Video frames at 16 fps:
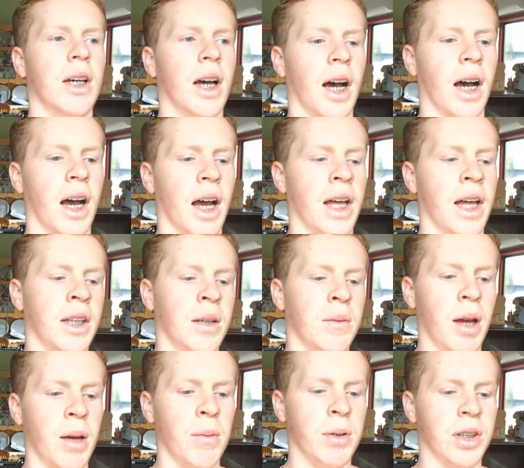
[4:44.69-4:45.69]
uh, and then
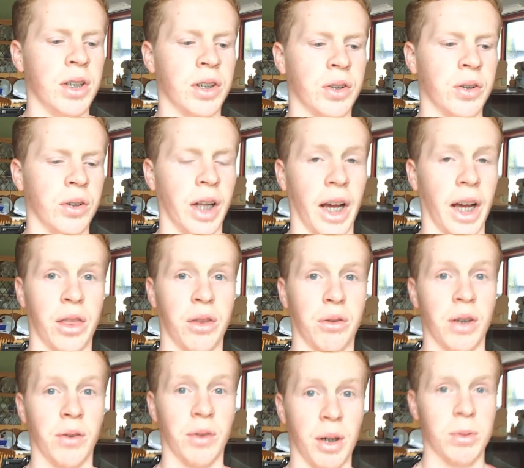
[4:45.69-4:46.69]
maybe just do like
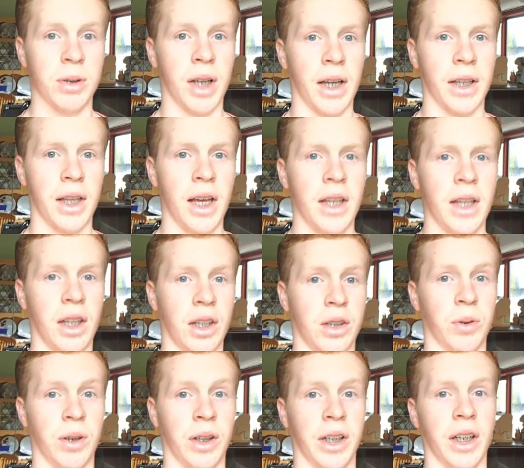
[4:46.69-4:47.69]
three reps like that, that's
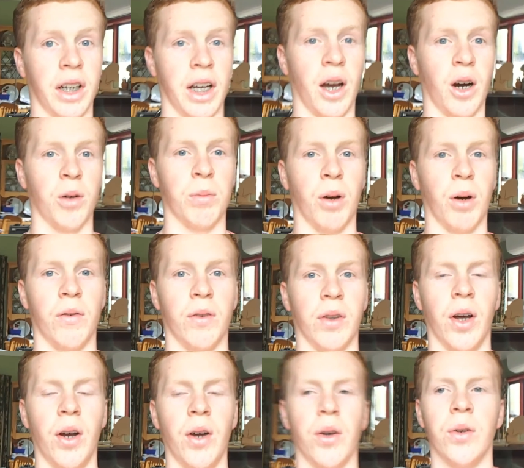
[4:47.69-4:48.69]
really going to help
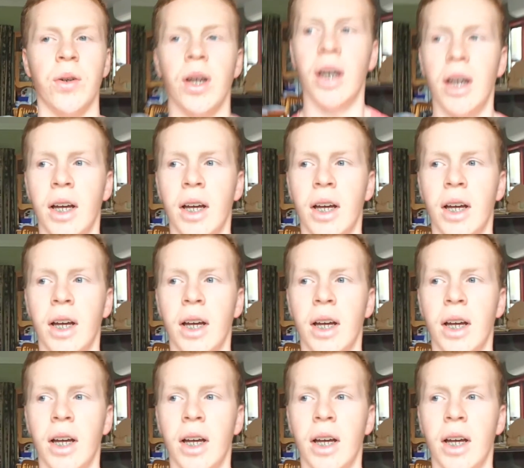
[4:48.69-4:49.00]
overload,